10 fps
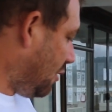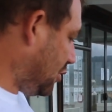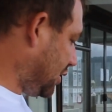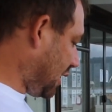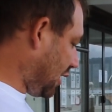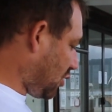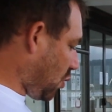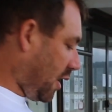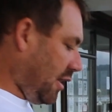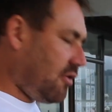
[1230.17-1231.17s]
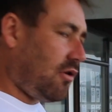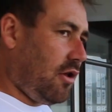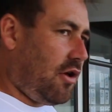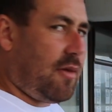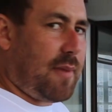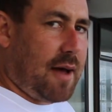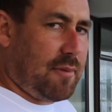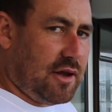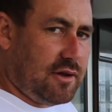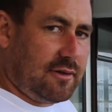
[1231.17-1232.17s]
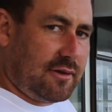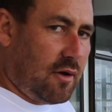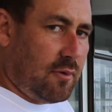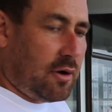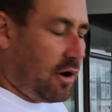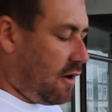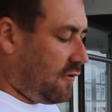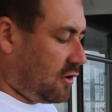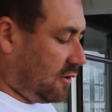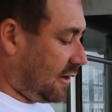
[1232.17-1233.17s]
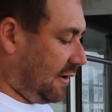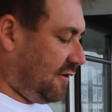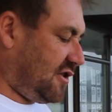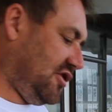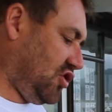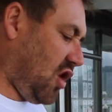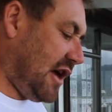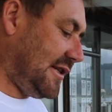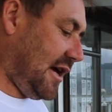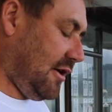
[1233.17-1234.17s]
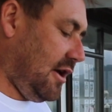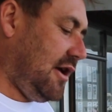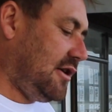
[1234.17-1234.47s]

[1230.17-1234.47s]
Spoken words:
We're just going to quickly grill on the barbie. You don't want to overcook kingfish, it dries out.